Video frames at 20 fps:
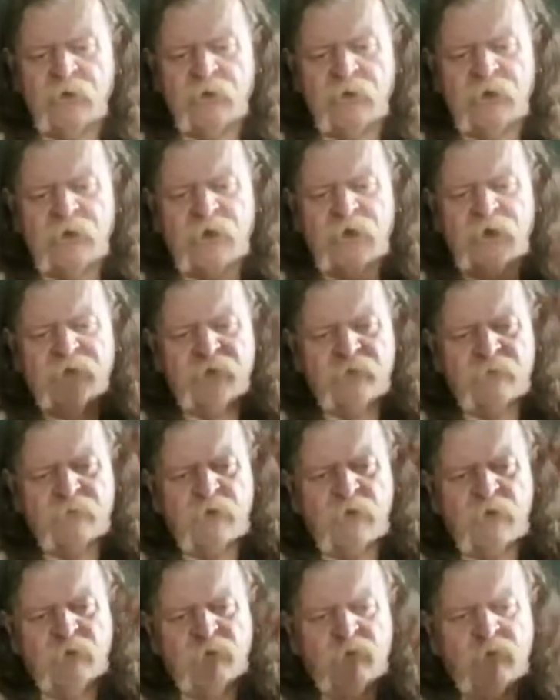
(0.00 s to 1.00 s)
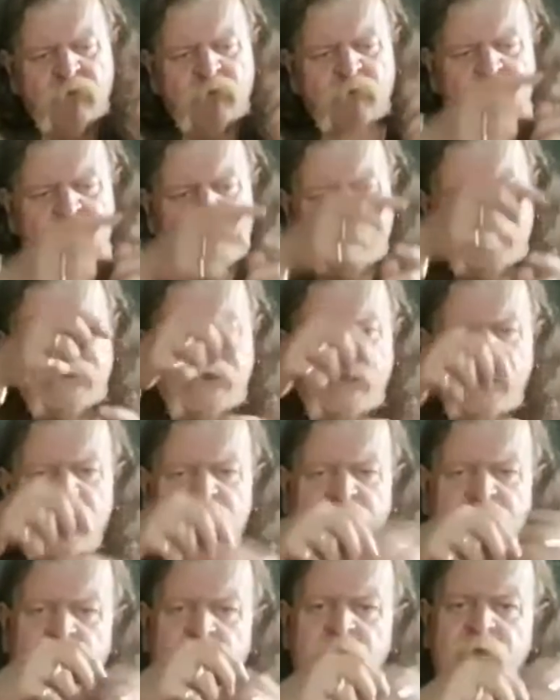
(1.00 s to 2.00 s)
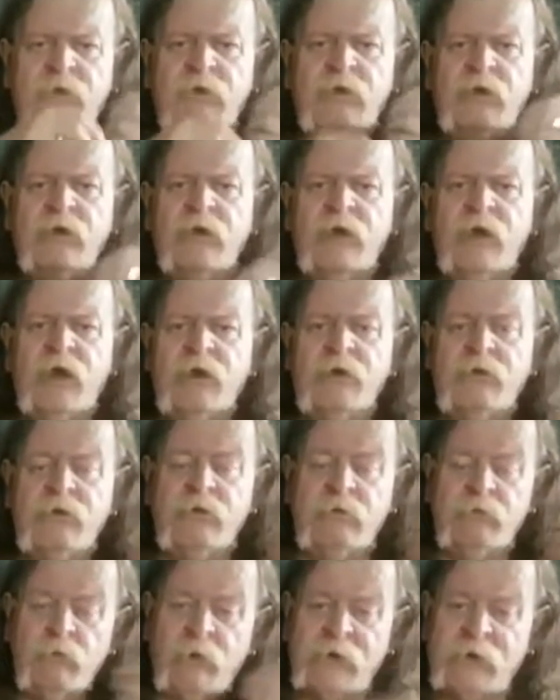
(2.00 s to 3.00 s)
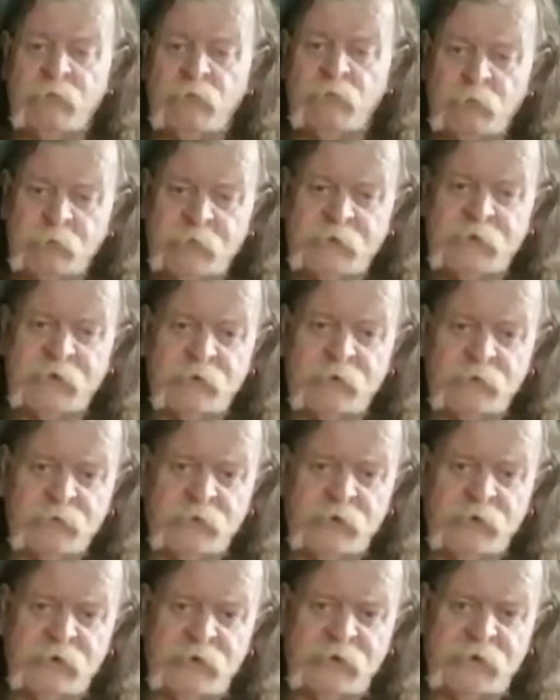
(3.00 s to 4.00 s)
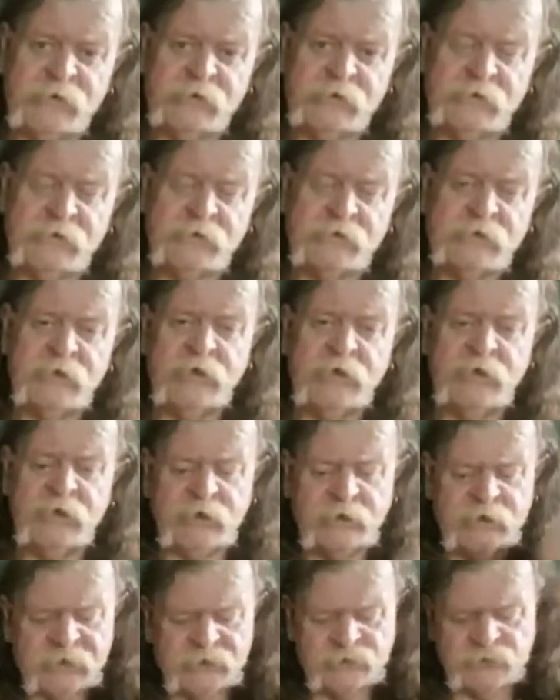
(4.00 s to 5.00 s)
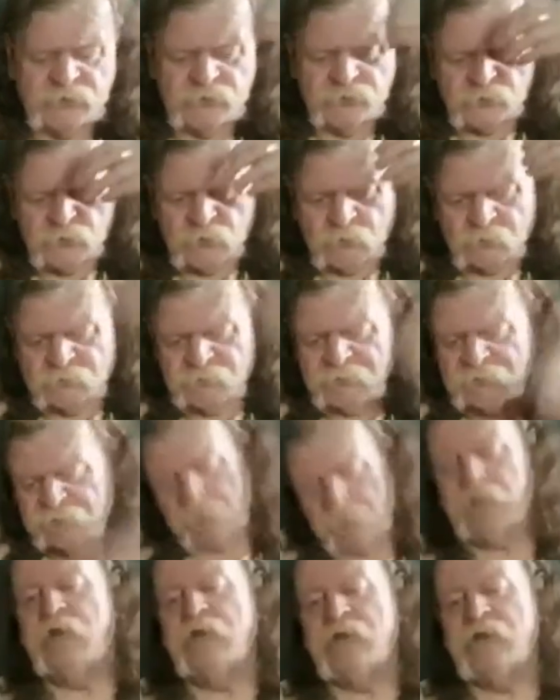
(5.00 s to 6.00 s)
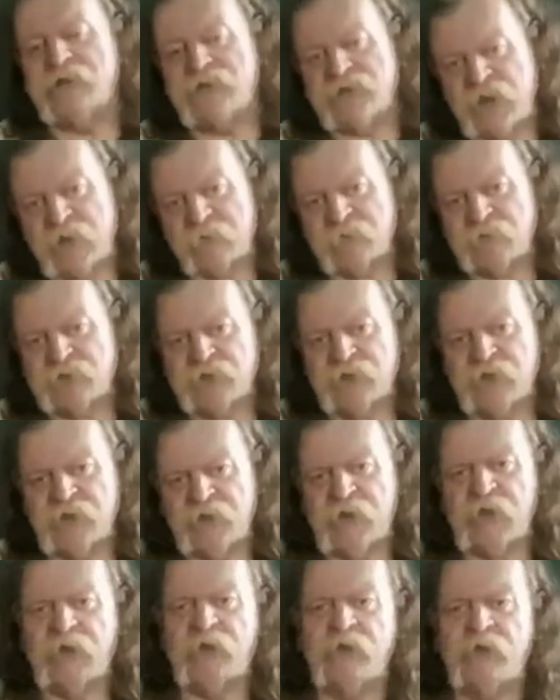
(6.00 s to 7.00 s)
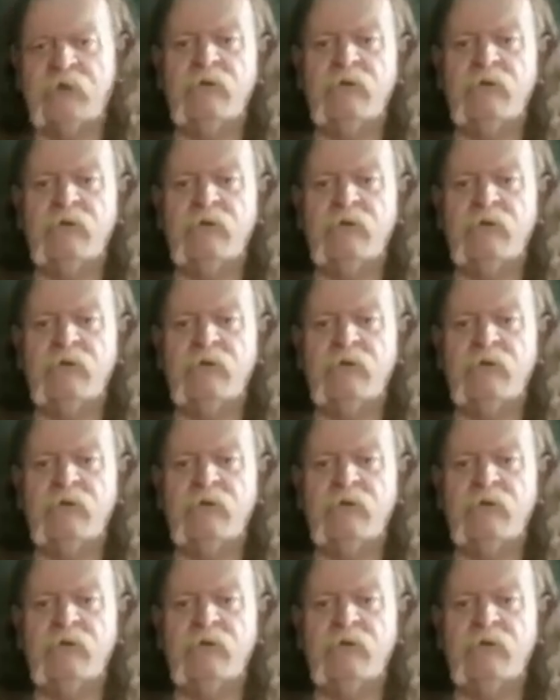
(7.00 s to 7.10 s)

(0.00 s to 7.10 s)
and the rope would be tied up and your weight would be calculated and as you dropped it snapped your neck.